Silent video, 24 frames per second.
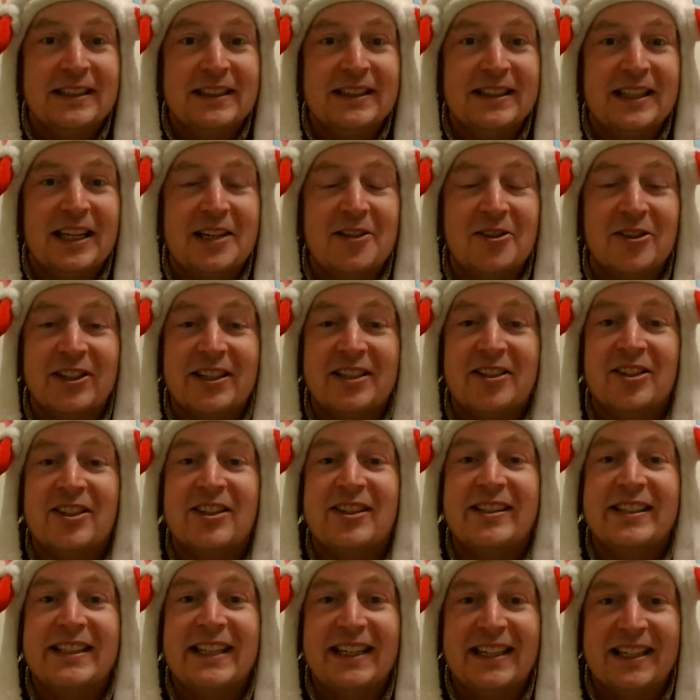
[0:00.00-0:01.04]
They usually
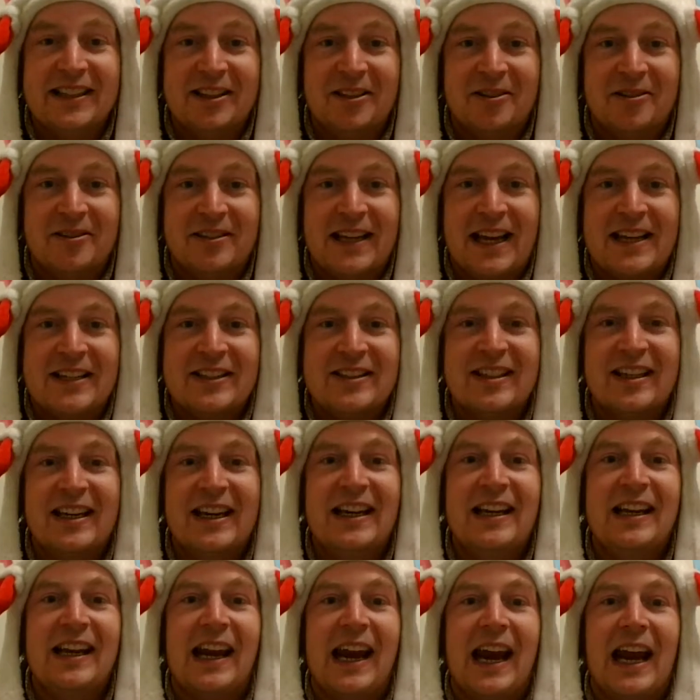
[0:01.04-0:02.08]
just sit at their desk
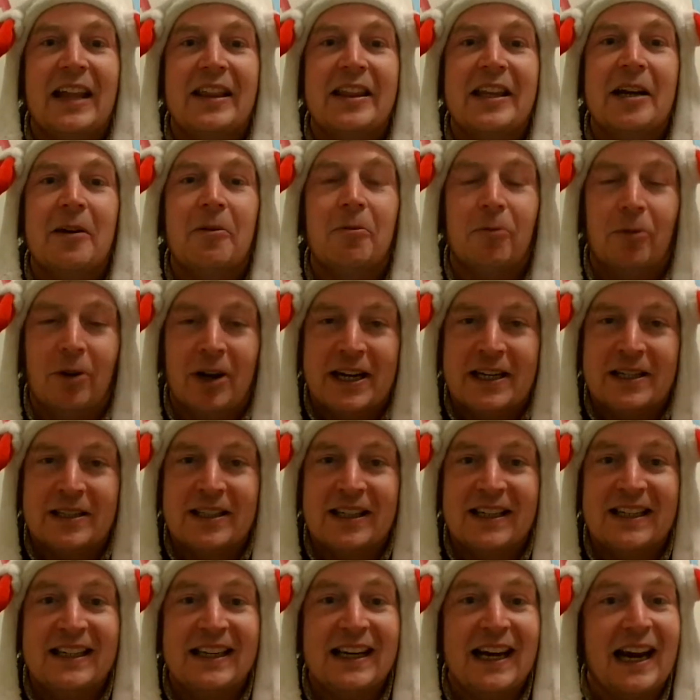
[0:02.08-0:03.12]
and they write
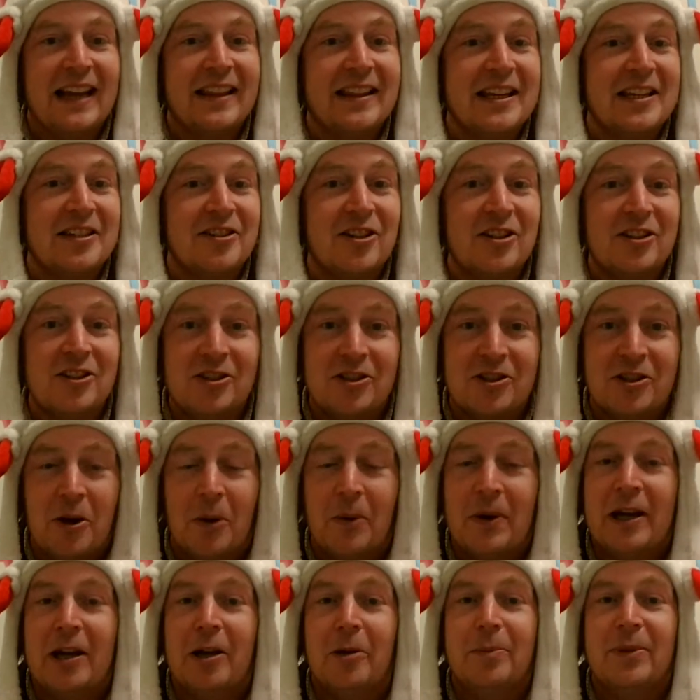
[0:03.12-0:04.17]
and they just
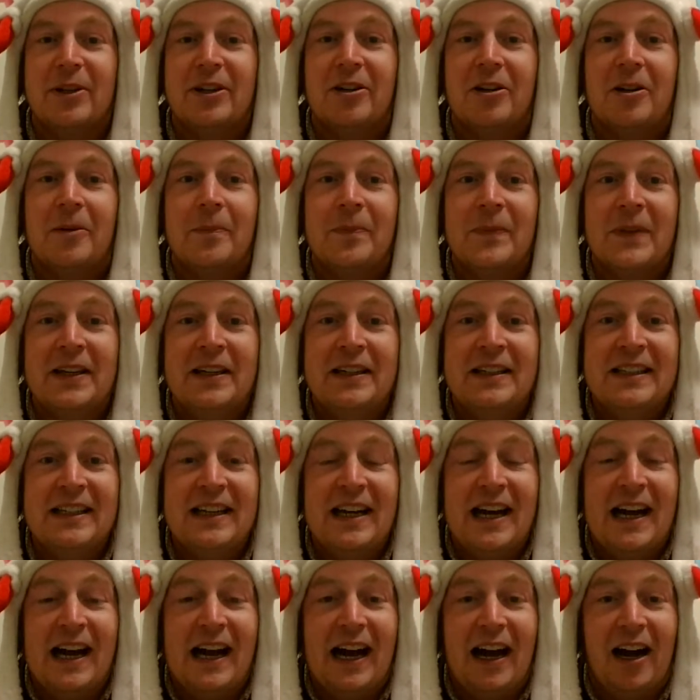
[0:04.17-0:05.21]
don't help at all.
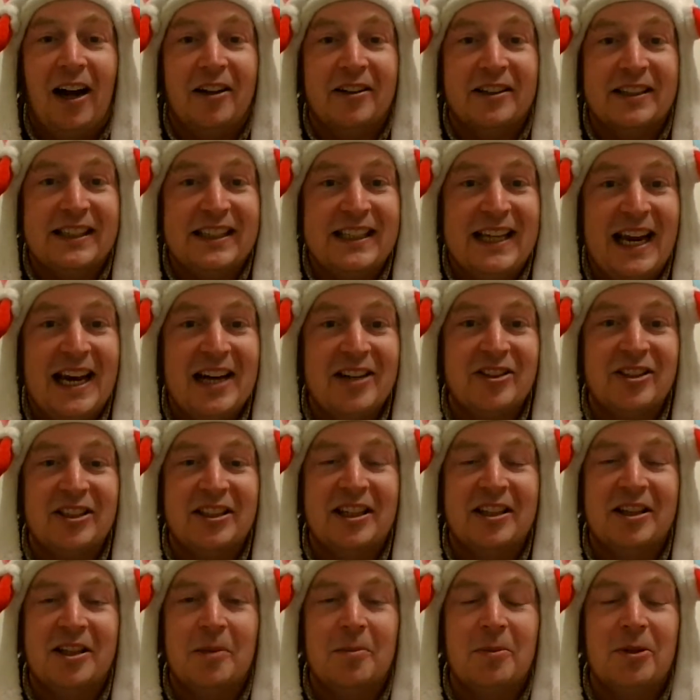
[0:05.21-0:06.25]
I'll occasionally
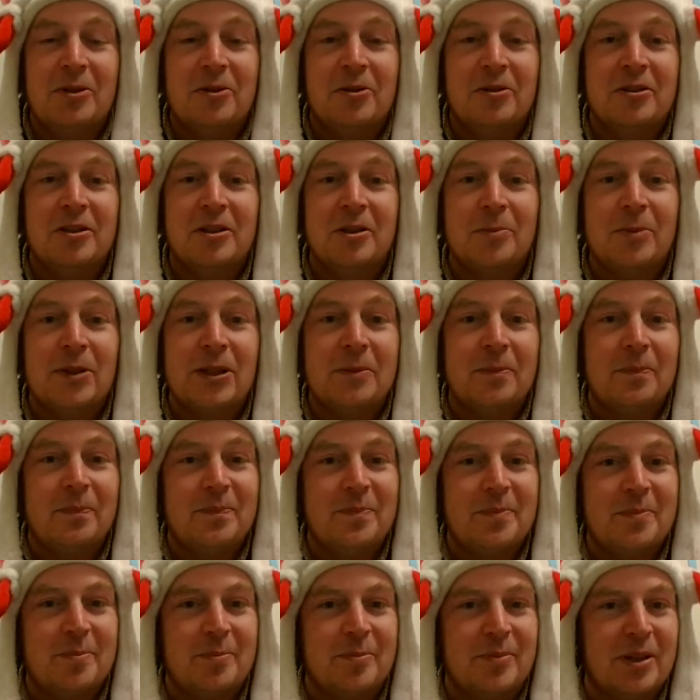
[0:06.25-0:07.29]
get them to do a little bit,
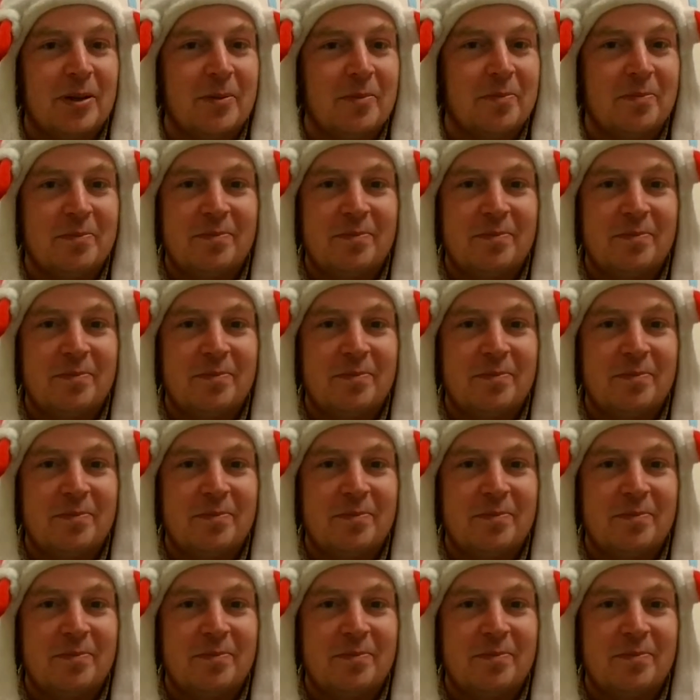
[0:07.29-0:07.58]
but